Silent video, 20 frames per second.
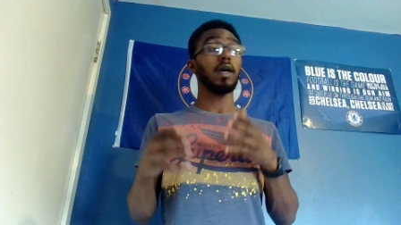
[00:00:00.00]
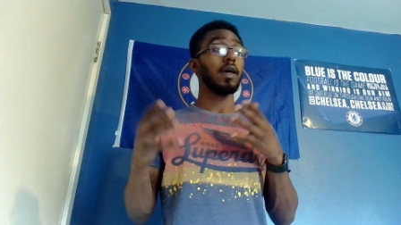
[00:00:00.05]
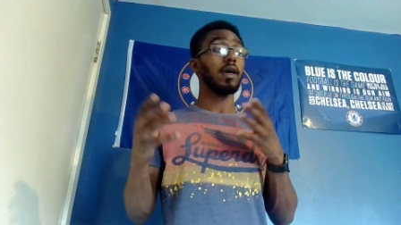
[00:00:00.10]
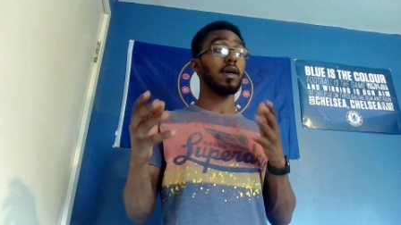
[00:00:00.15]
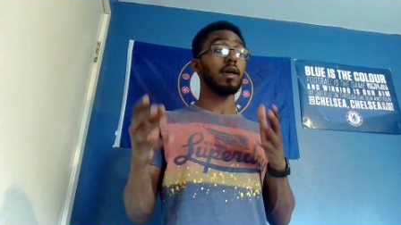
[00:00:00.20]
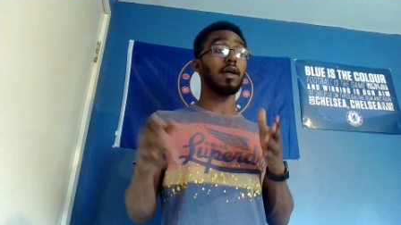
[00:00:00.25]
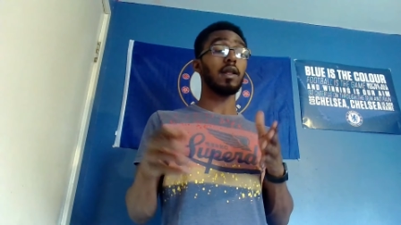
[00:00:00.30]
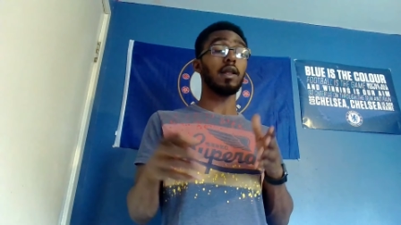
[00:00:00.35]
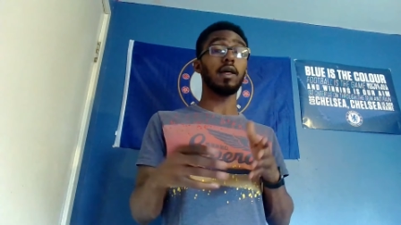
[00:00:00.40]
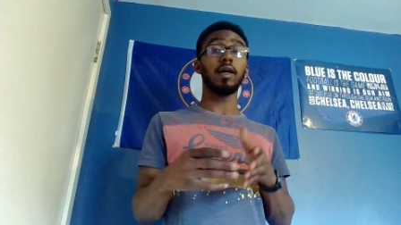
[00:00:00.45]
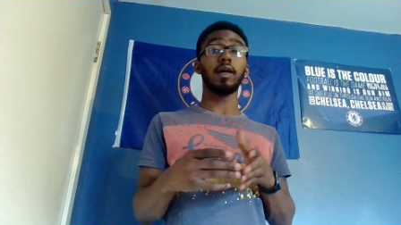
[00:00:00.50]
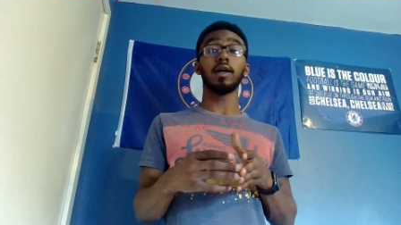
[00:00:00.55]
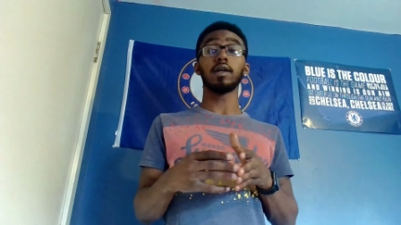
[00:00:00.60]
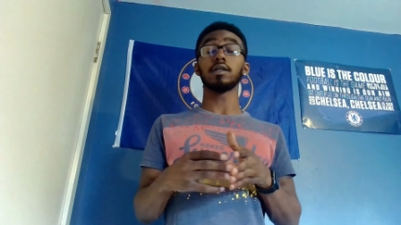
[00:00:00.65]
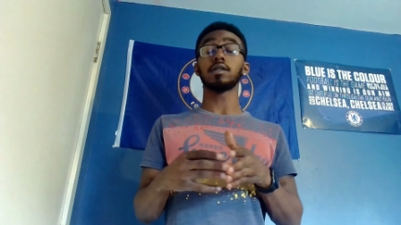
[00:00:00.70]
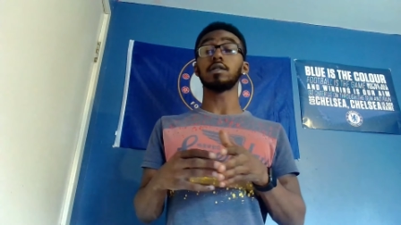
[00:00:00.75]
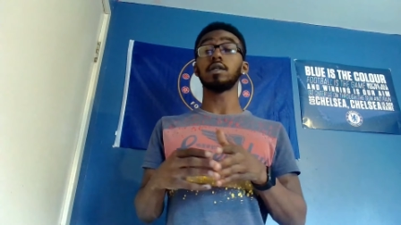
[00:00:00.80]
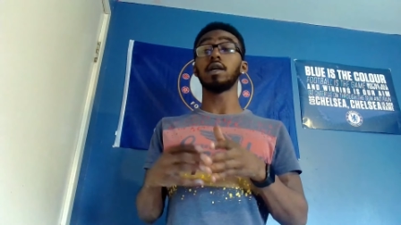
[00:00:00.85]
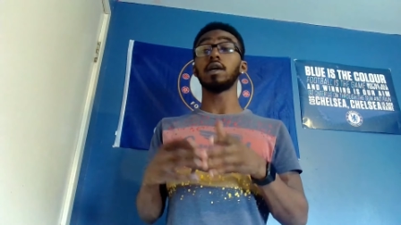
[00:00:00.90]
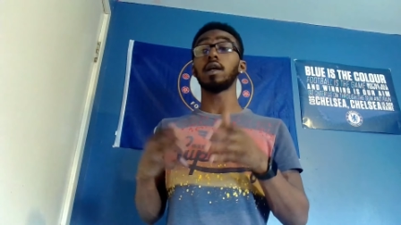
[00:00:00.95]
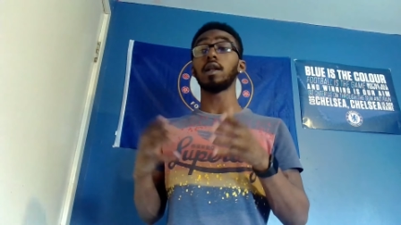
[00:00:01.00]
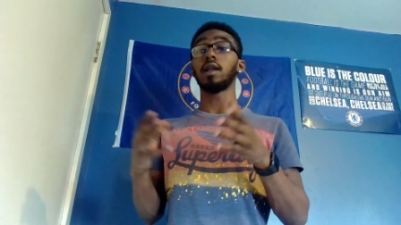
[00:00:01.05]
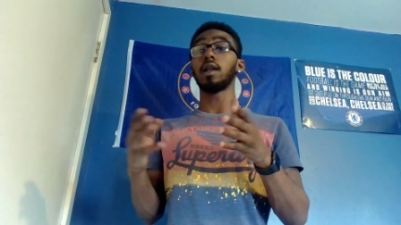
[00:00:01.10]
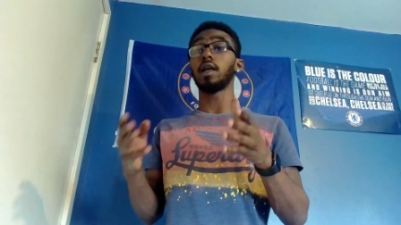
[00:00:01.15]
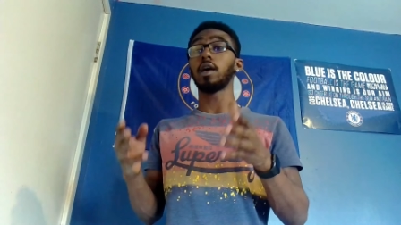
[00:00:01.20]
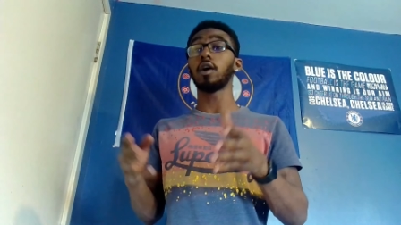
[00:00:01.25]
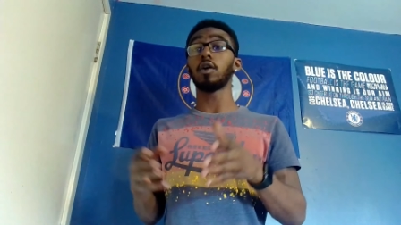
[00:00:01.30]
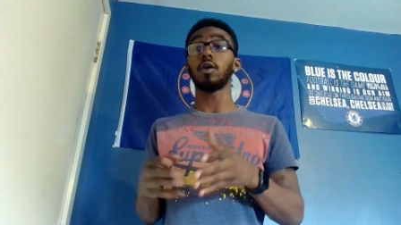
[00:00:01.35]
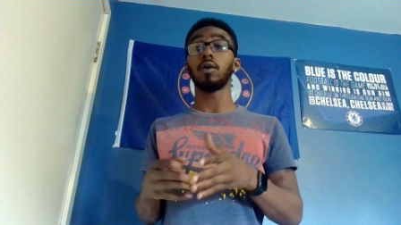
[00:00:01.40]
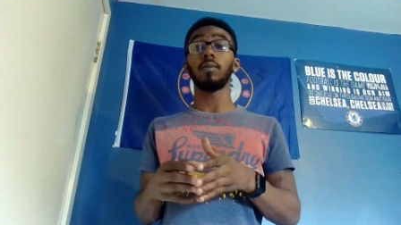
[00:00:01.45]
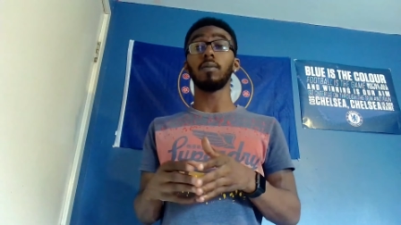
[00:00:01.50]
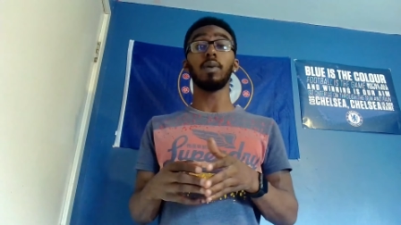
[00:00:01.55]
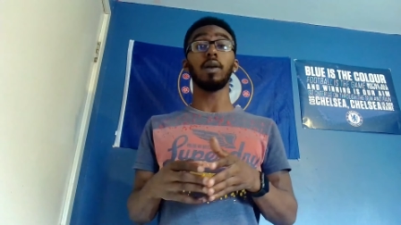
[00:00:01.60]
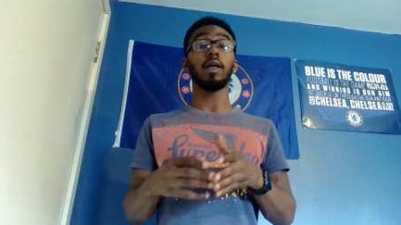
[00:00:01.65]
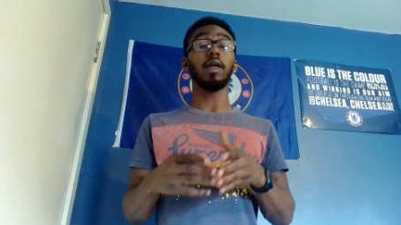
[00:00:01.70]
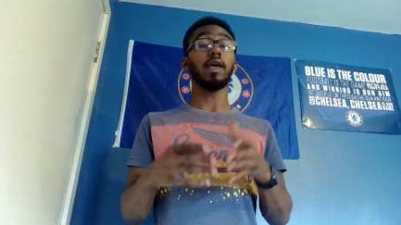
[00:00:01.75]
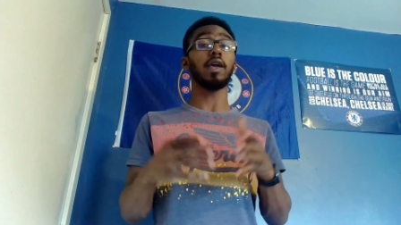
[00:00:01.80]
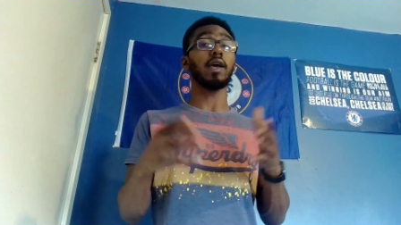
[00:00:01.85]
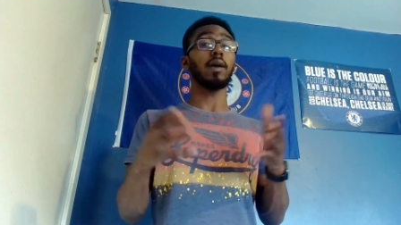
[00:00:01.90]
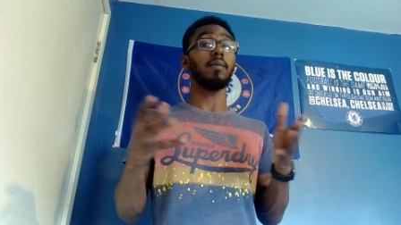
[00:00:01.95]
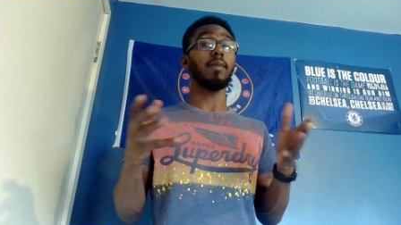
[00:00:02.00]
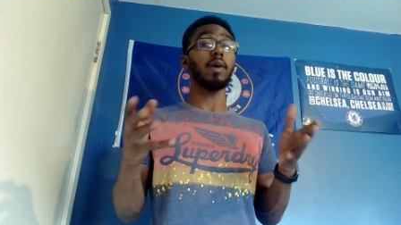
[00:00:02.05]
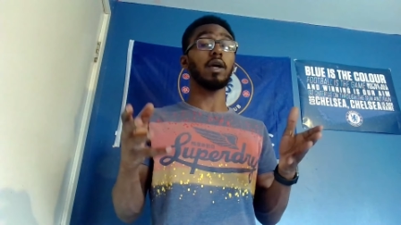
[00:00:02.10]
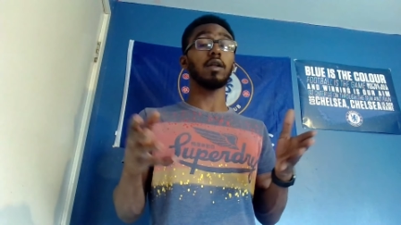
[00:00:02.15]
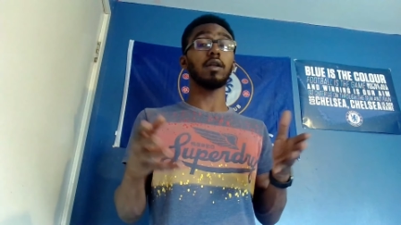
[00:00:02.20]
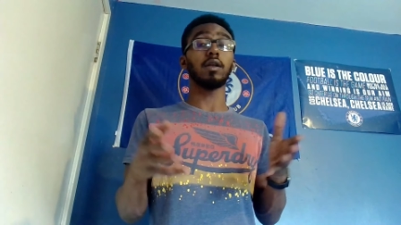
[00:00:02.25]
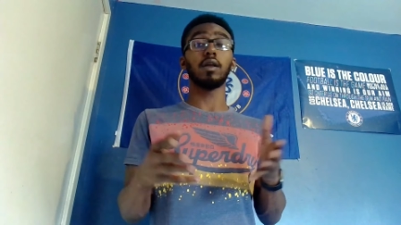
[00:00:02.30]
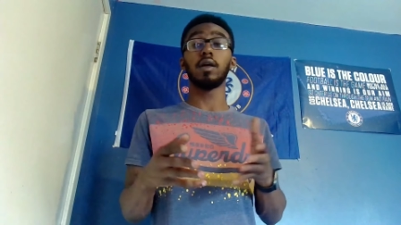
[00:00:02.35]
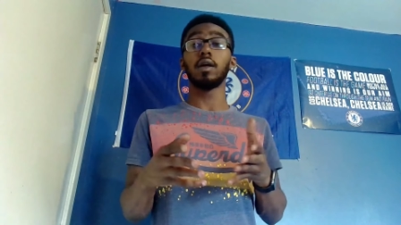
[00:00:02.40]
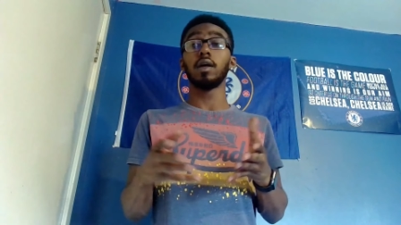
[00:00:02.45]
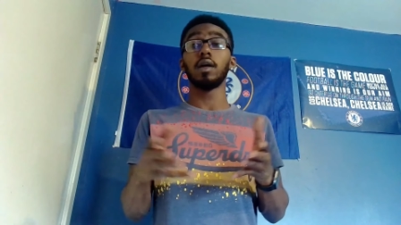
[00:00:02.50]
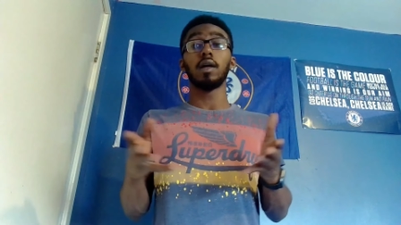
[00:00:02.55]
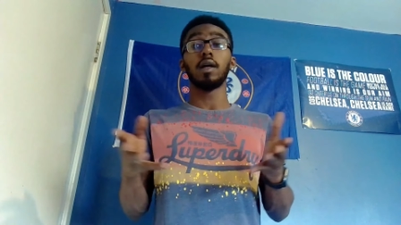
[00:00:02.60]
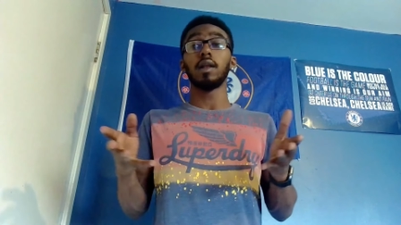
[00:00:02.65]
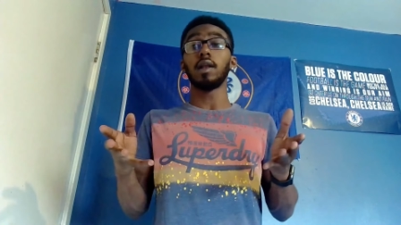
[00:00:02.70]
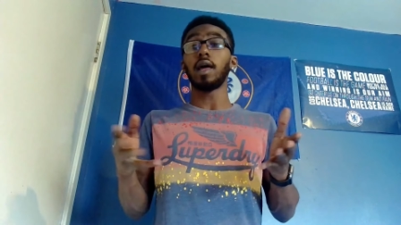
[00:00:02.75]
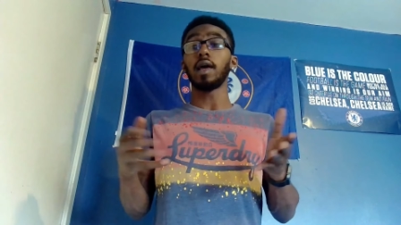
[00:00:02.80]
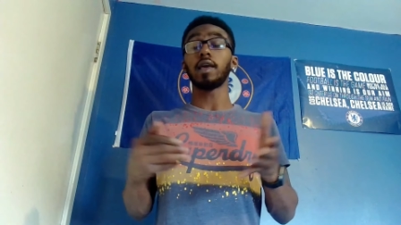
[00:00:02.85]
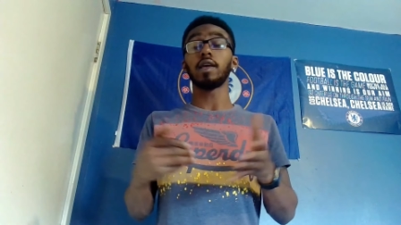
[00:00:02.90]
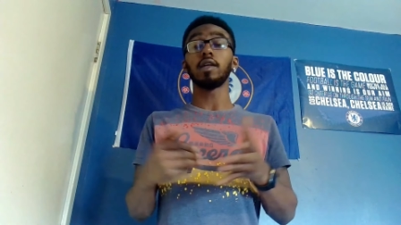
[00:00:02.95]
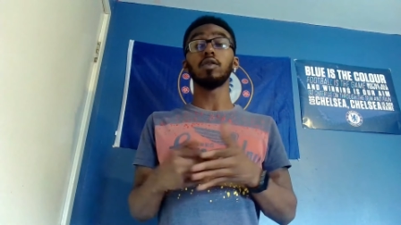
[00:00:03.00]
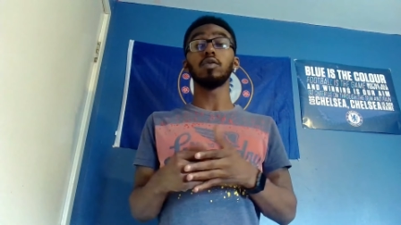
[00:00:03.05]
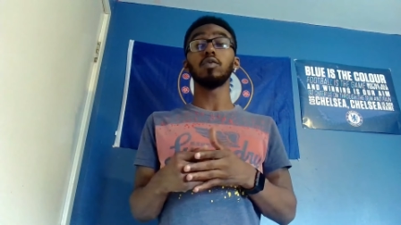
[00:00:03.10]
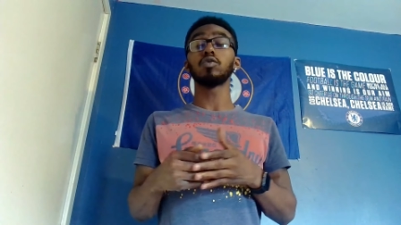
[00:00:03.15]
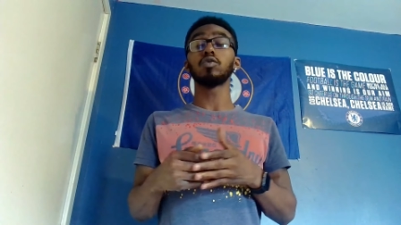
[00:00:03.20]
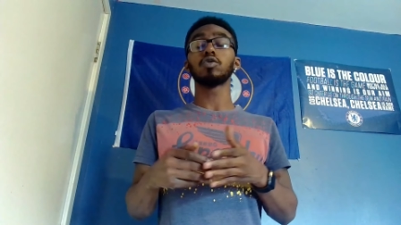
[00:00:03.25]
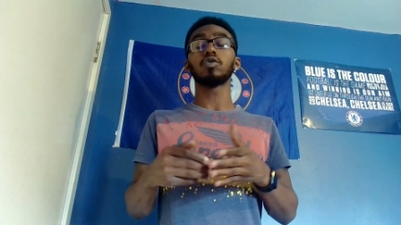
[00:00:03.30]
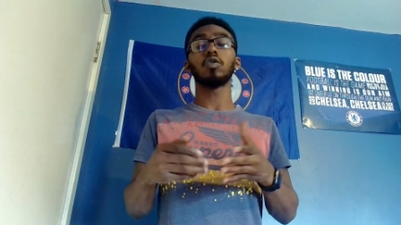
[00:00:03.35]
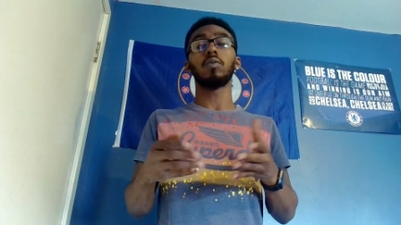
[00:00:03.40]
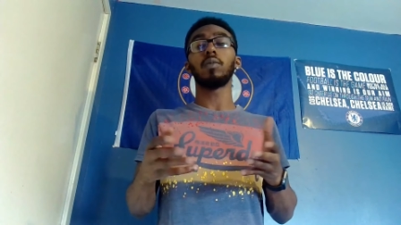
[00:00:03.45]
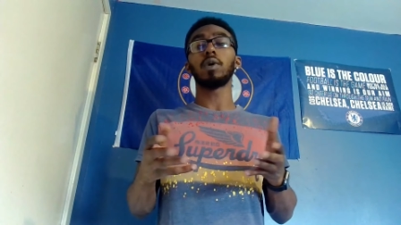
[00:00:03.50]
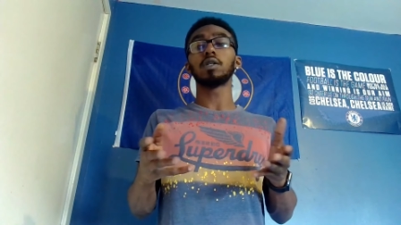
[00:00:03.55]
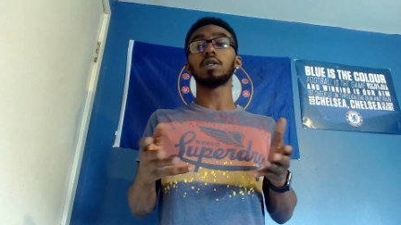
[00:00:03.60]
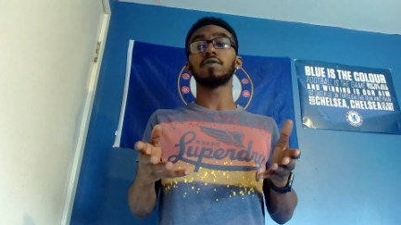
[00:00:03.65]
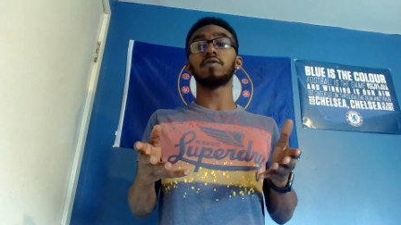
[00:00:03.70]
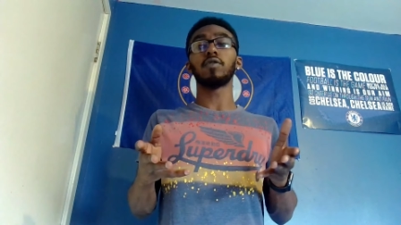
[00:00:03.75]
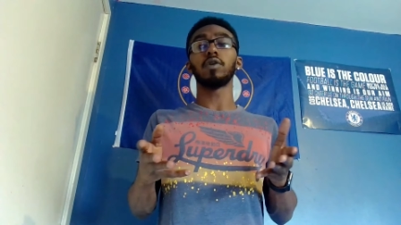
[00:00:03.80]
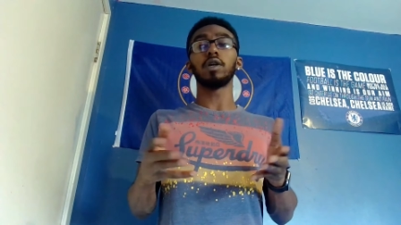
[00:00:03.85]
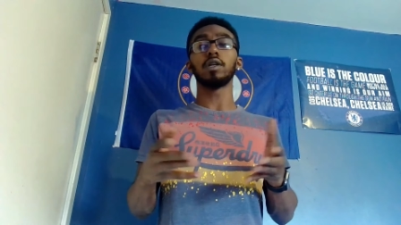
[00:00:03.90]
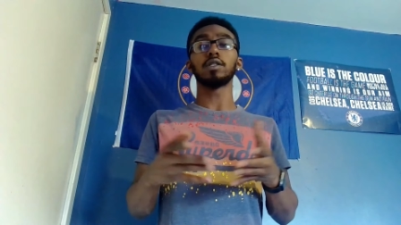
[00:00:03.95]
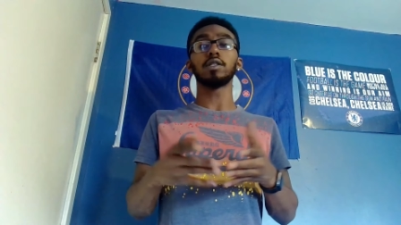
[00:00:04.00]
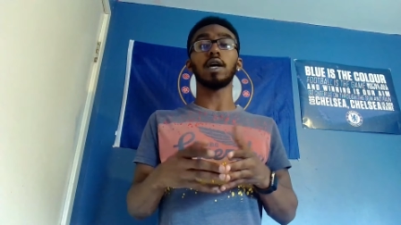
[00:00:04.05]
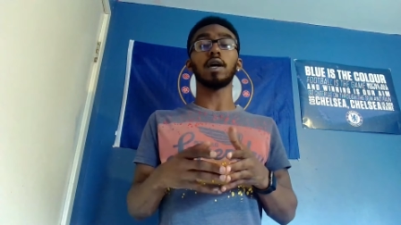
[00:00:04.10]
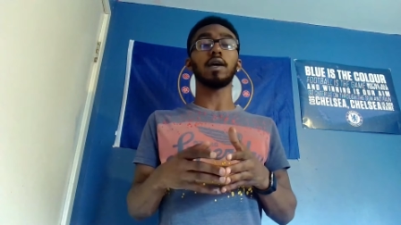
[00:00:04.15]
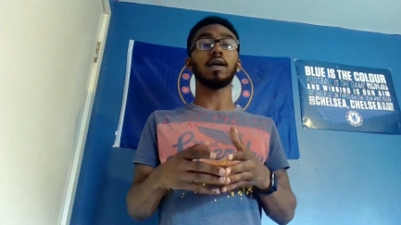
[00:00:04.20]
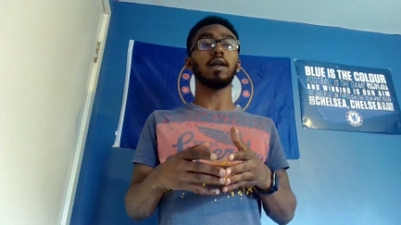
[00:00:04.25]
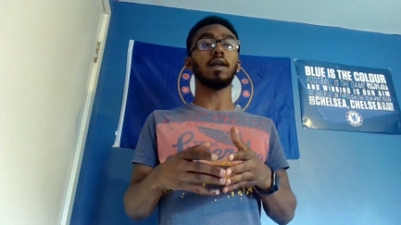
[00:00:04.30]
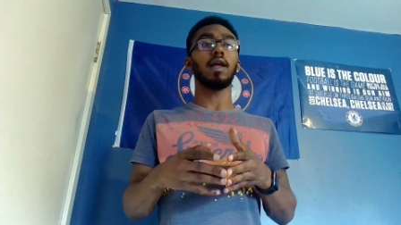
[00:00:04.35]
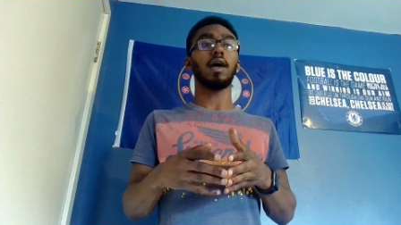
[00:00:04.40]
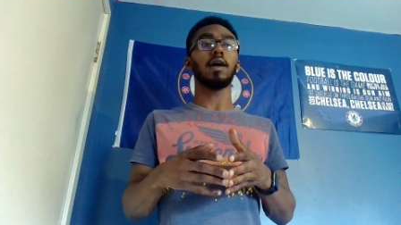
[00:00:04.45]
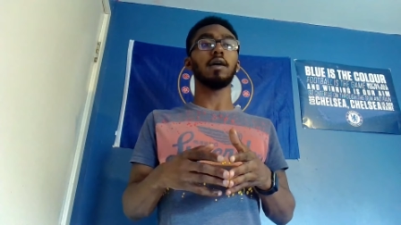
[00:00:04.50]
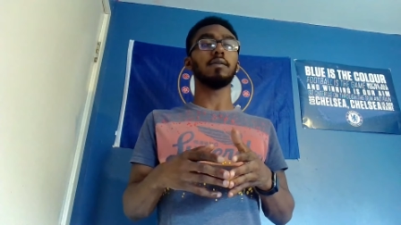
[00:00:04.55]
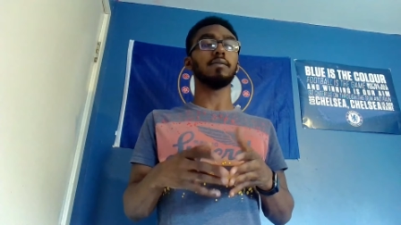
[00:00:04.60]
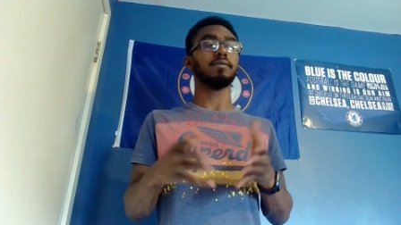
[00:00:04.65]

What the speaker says: killer instinct, link up play, can do so much for an attacking line.